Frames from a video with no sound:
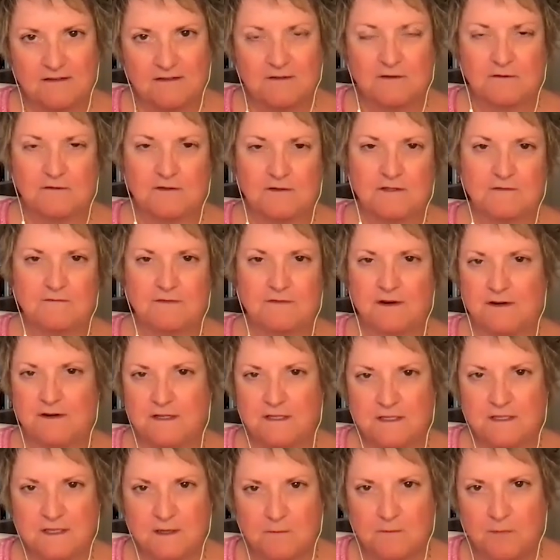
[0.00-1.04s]
So it's very
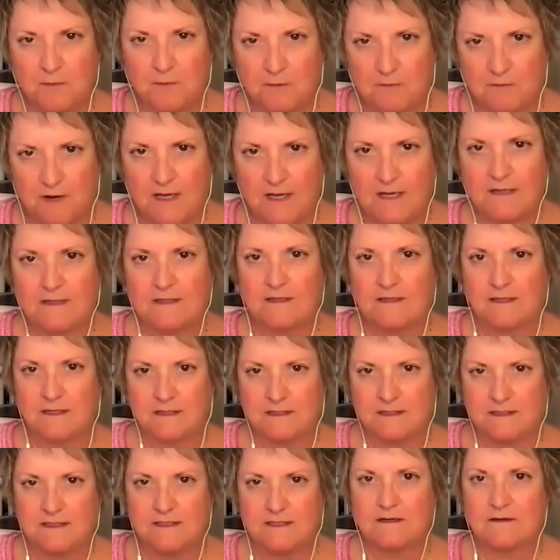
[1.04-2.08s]
simple, right?
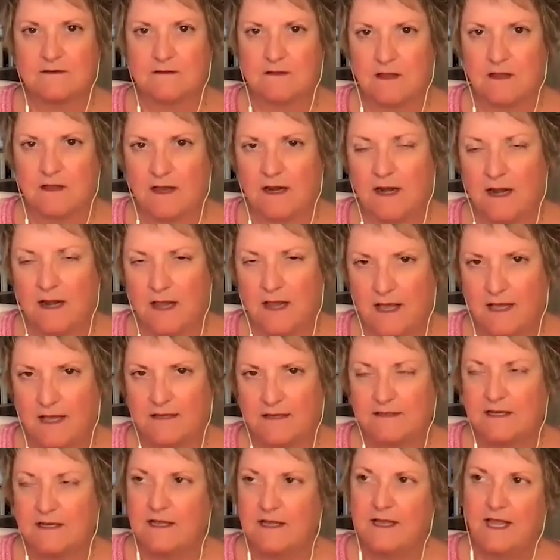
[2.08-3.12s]
Listen, align,
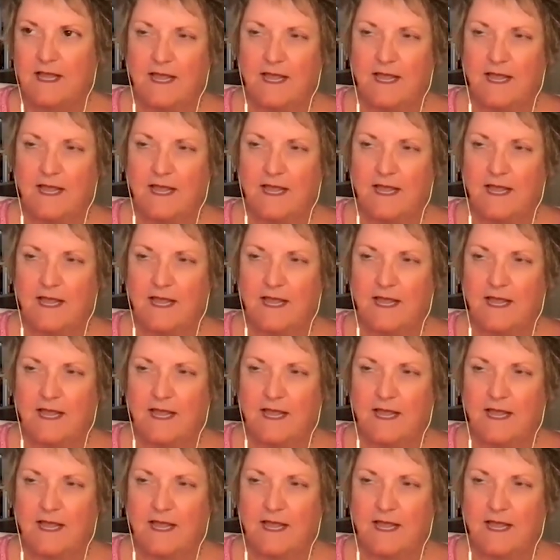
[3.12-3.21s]
act.